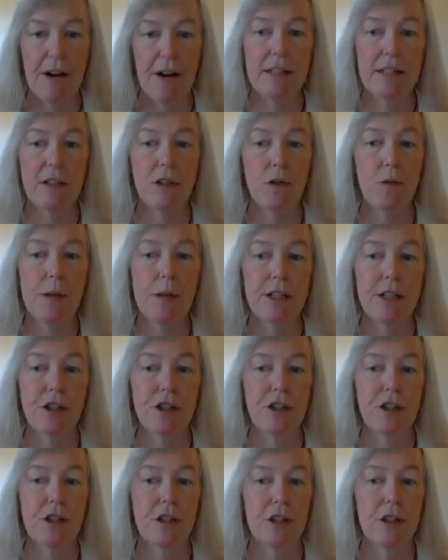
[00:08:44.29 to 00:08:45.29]
I
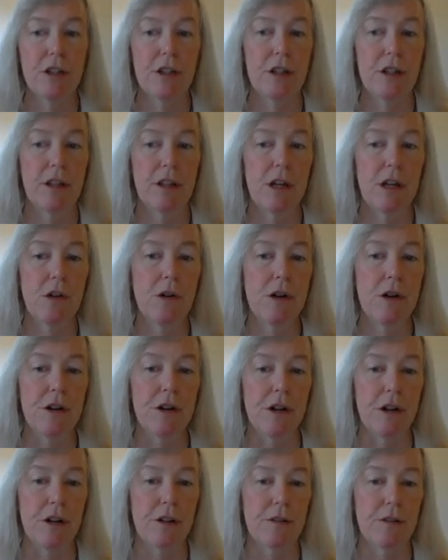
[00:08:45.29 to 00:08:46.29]
switched the
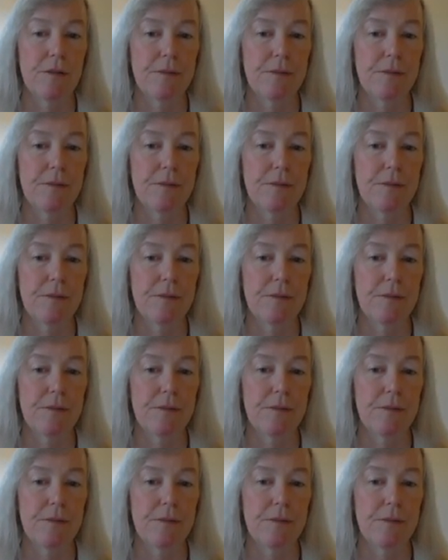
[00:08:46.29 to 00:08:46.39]
order.